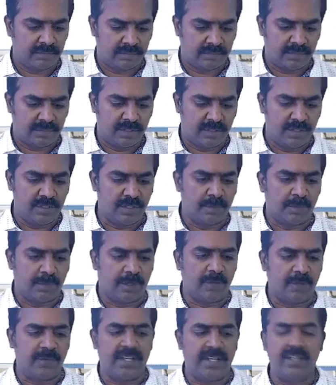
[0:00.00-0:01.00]
This is a
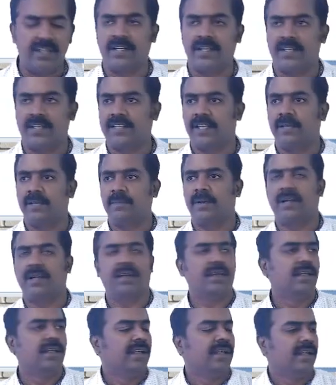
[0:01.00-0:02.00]
profit in consignment.
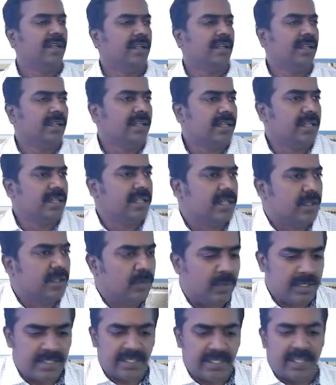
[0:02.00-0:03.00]

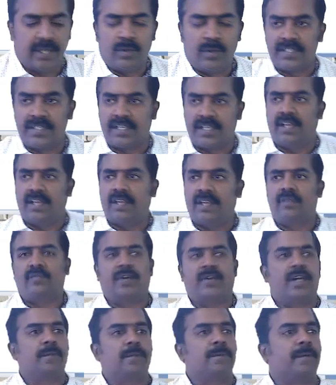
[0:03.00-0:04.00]
Once again,
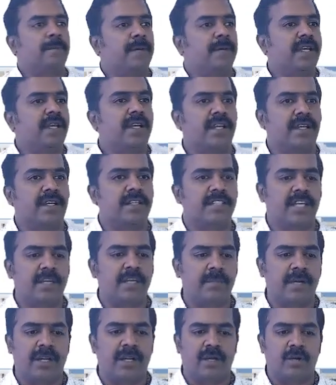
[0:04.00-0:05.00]
for preparing
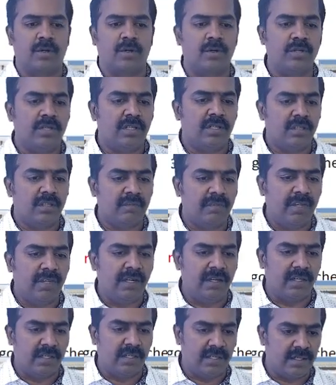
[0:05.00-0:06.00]
consignment account, we
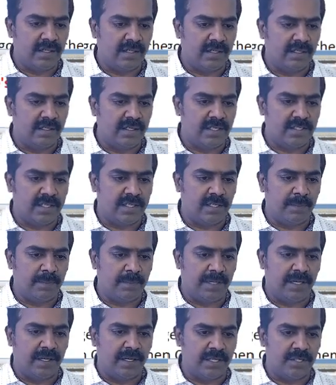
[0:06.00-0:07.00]
learned, listen,
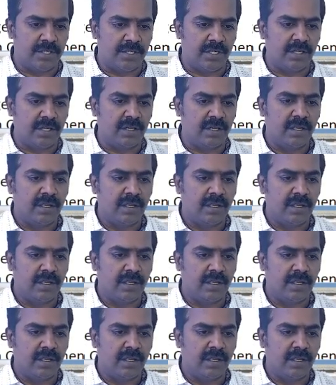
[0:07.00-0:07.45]
pay attention.